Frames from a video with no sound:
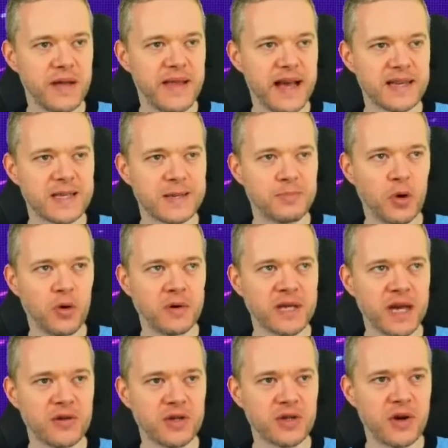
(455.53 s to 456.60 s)
that's the
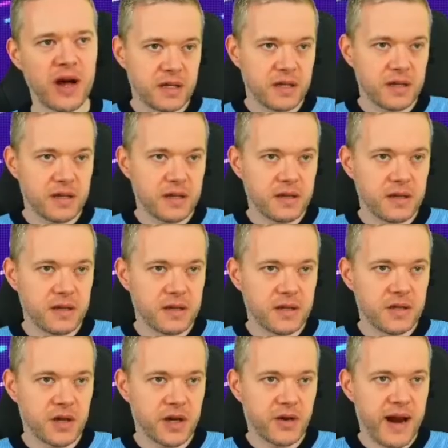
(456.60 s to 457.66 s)
Porto striker. He's
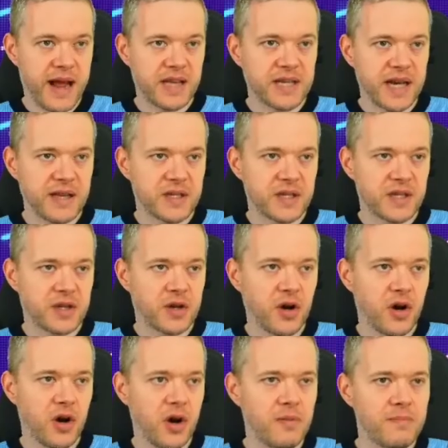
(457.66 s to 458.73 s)
got a great chance to
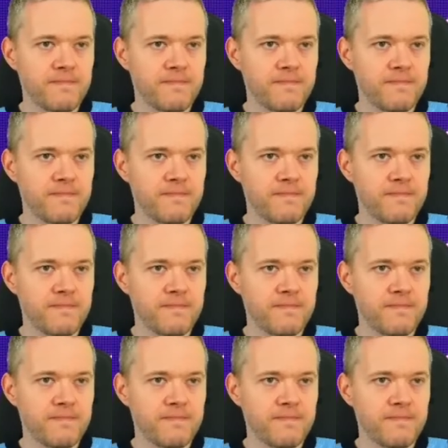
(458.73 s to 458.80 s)
score.